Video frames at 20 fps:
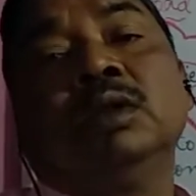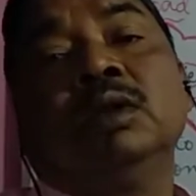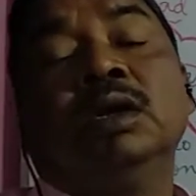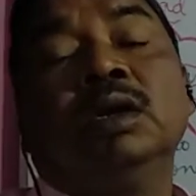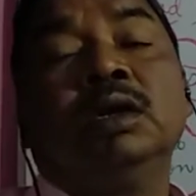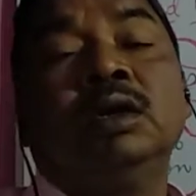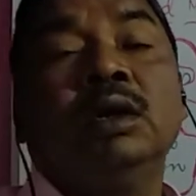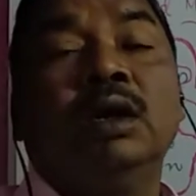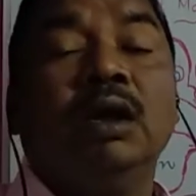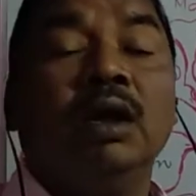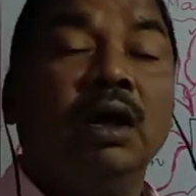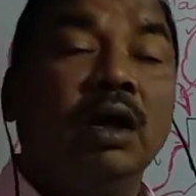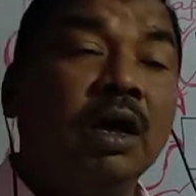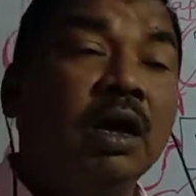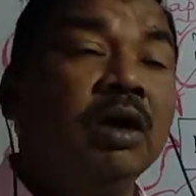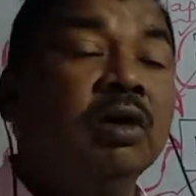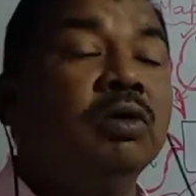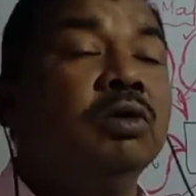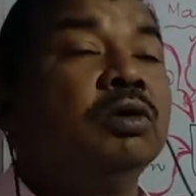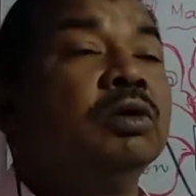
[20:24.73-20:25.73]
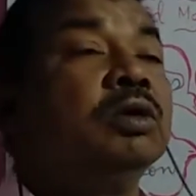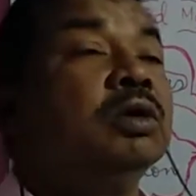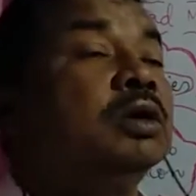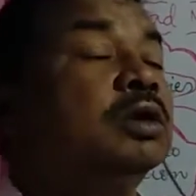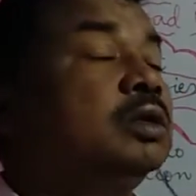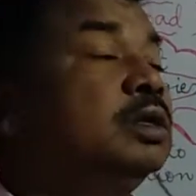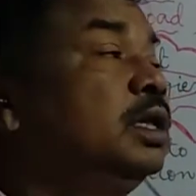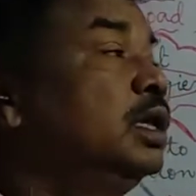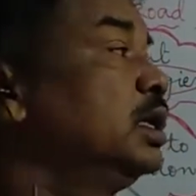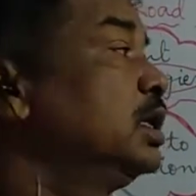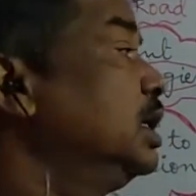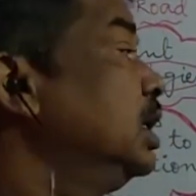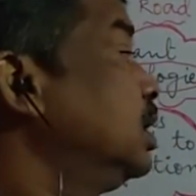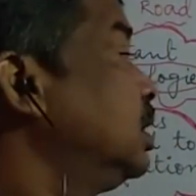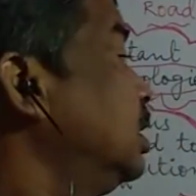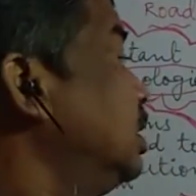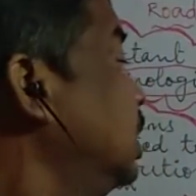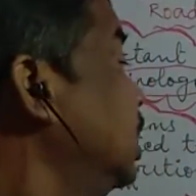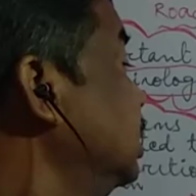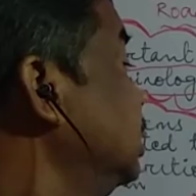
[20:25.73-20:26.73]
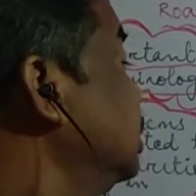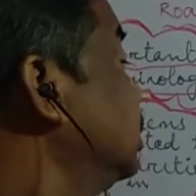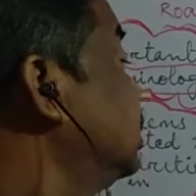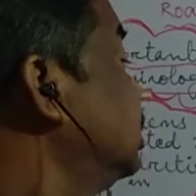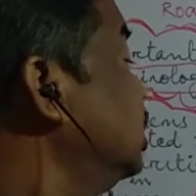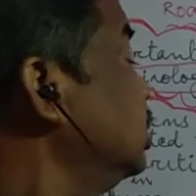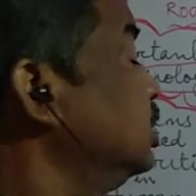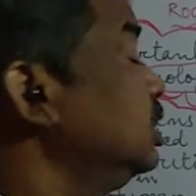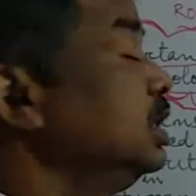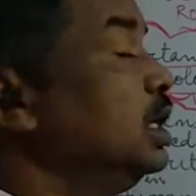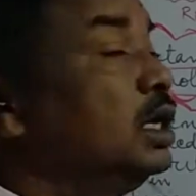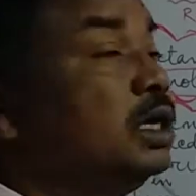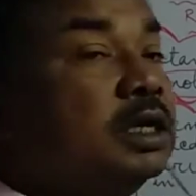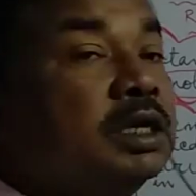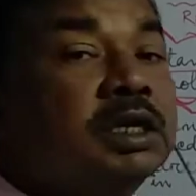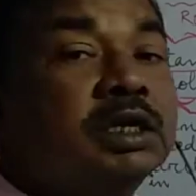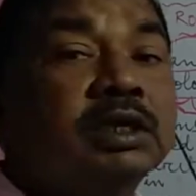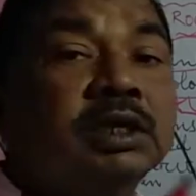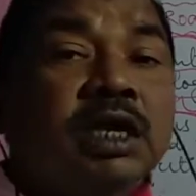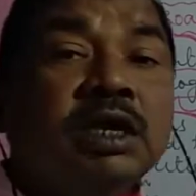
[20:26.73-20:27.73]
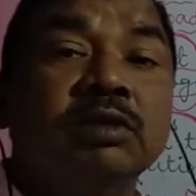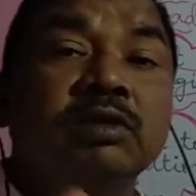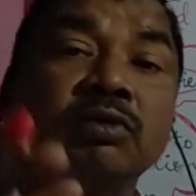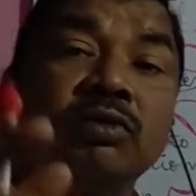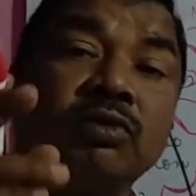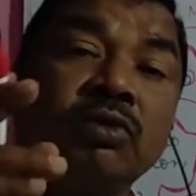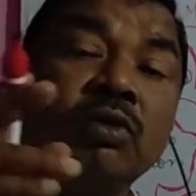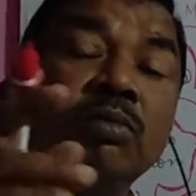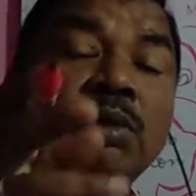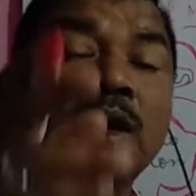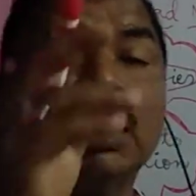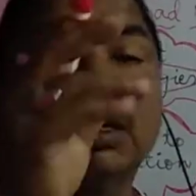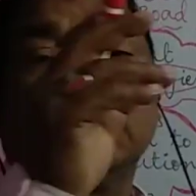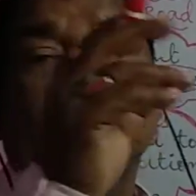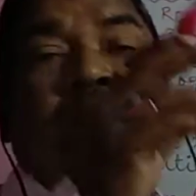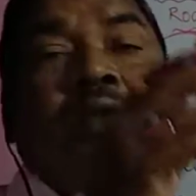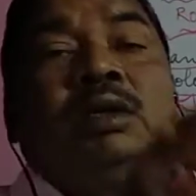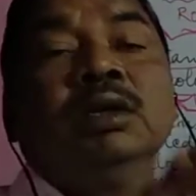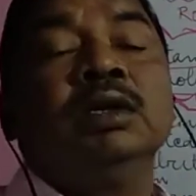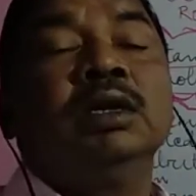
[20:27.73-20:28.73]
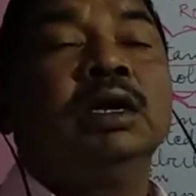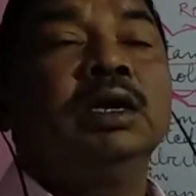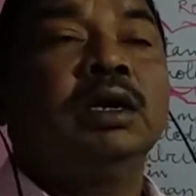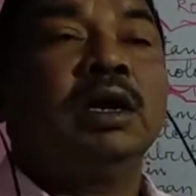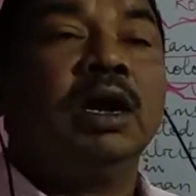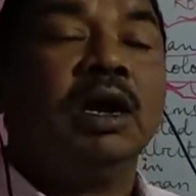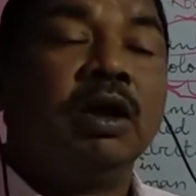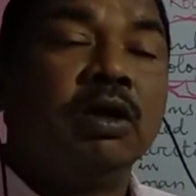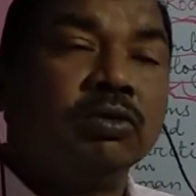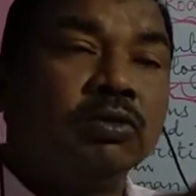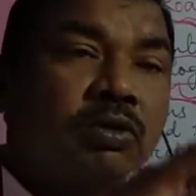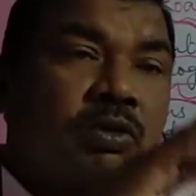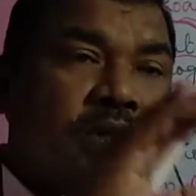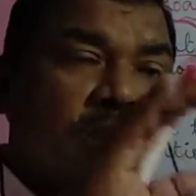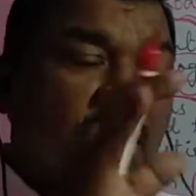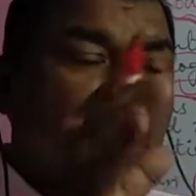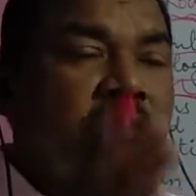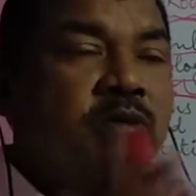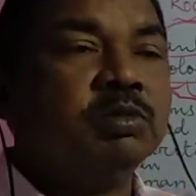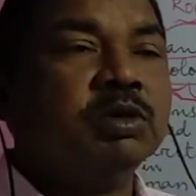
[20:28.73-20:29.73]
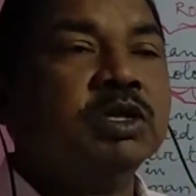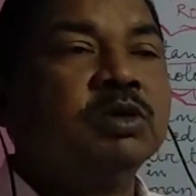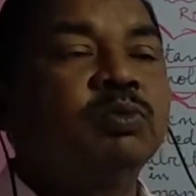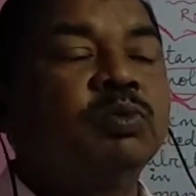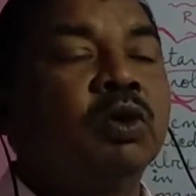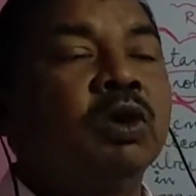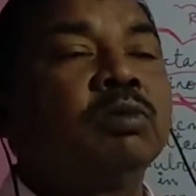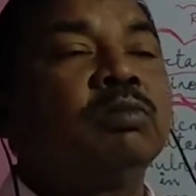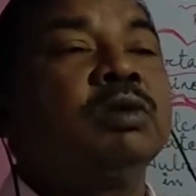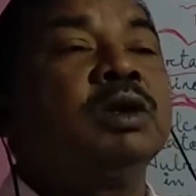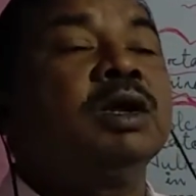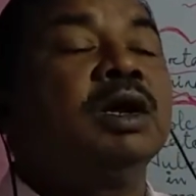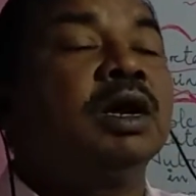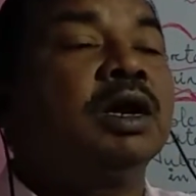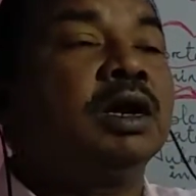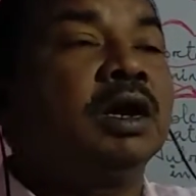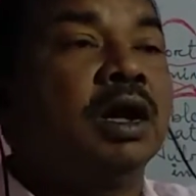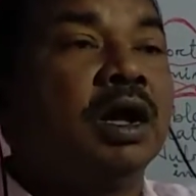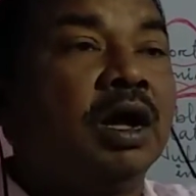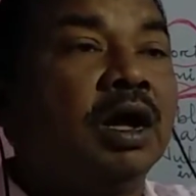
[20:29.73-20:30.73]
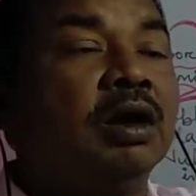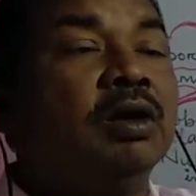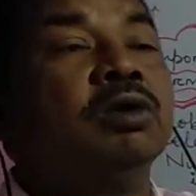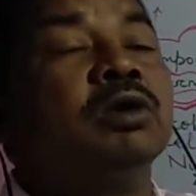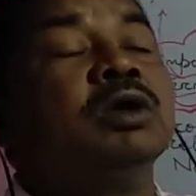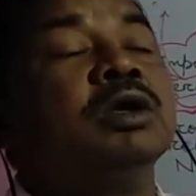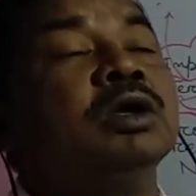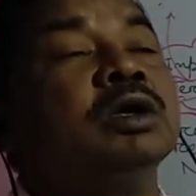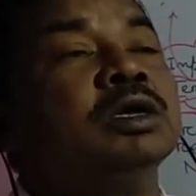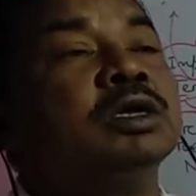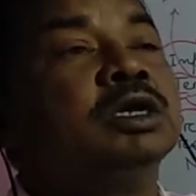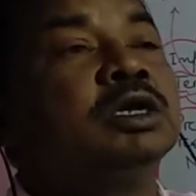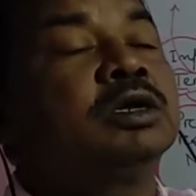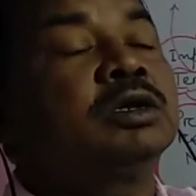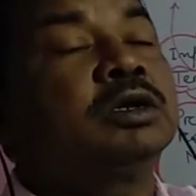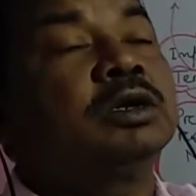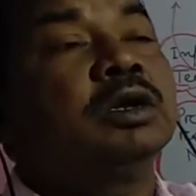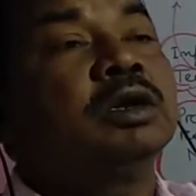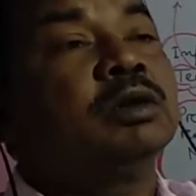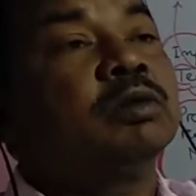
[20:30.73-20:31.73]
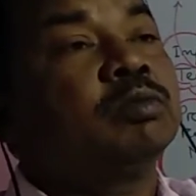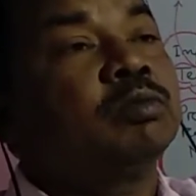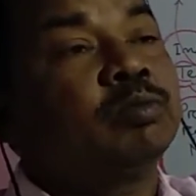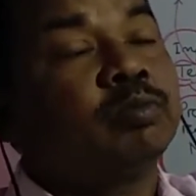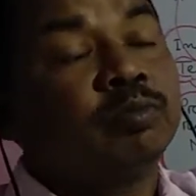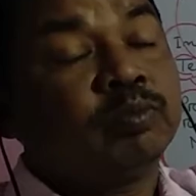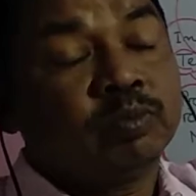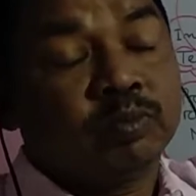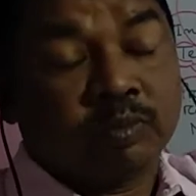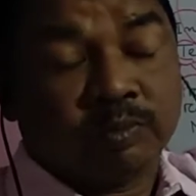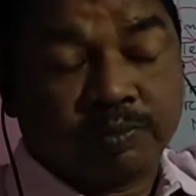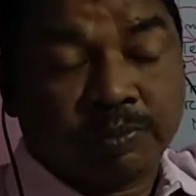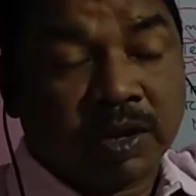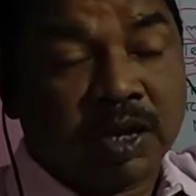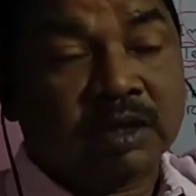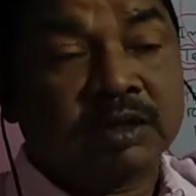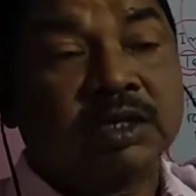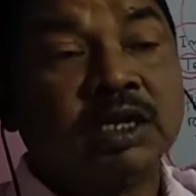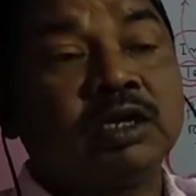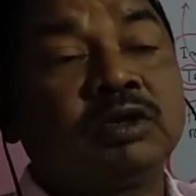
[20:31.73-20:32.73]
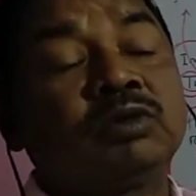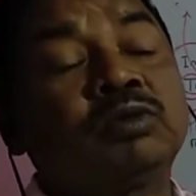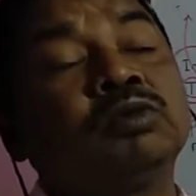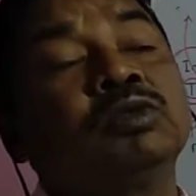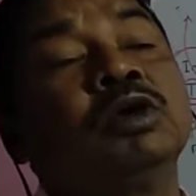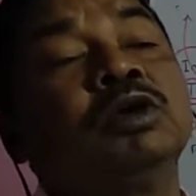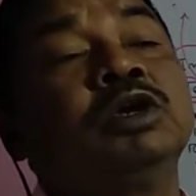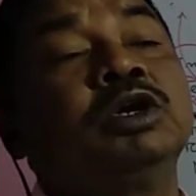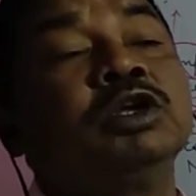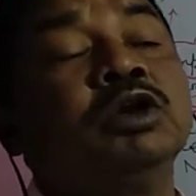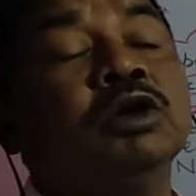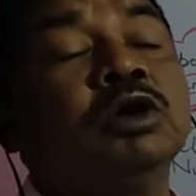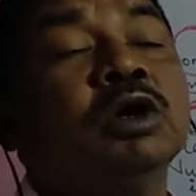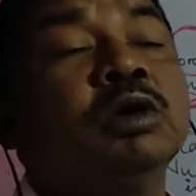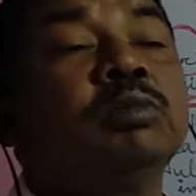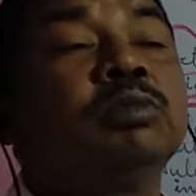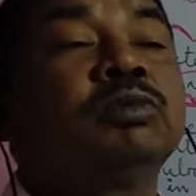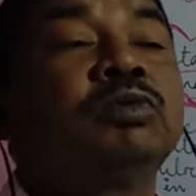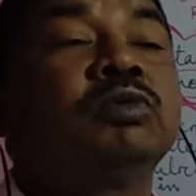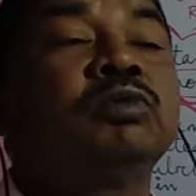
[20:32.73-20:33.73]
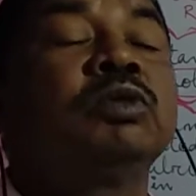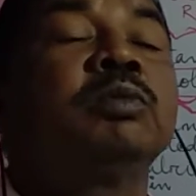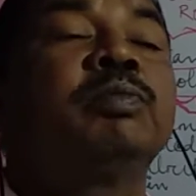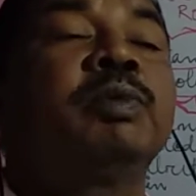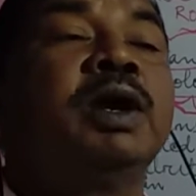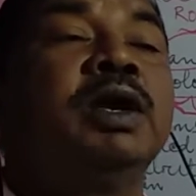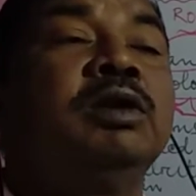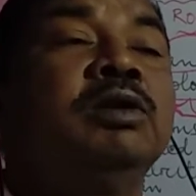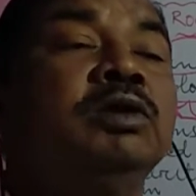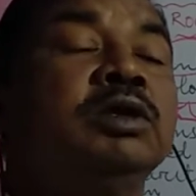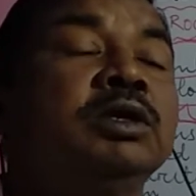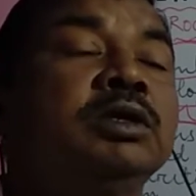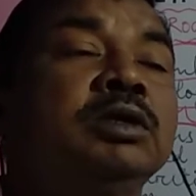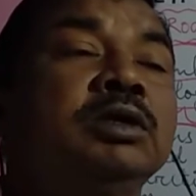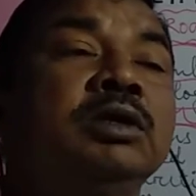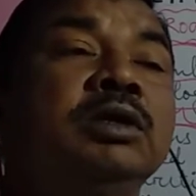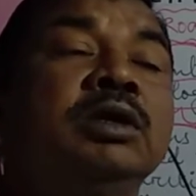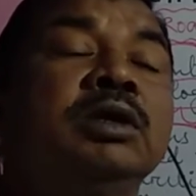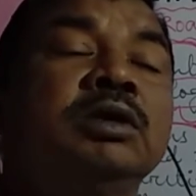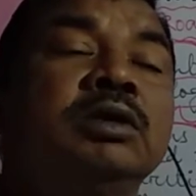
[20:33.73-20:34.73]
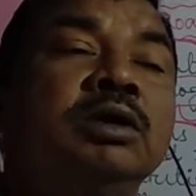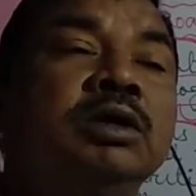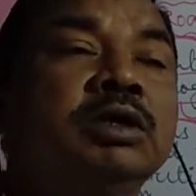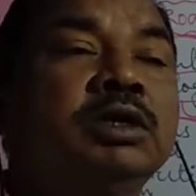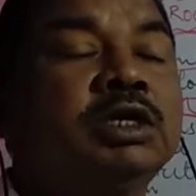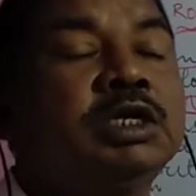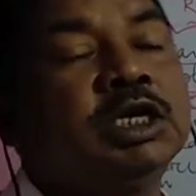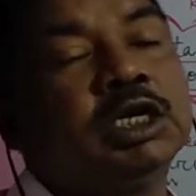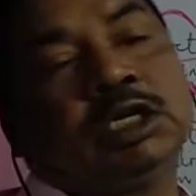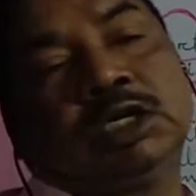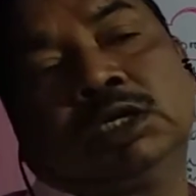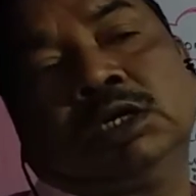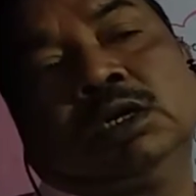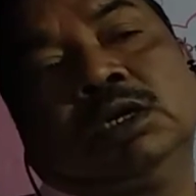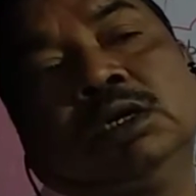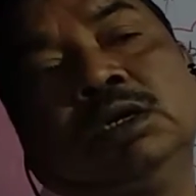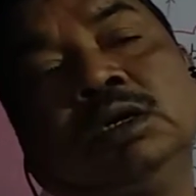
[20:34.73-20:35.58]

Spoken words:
and how they get digested there inside the stomach, and how the chyme is formed and how it passes to the duodenum through the pyloric constriction.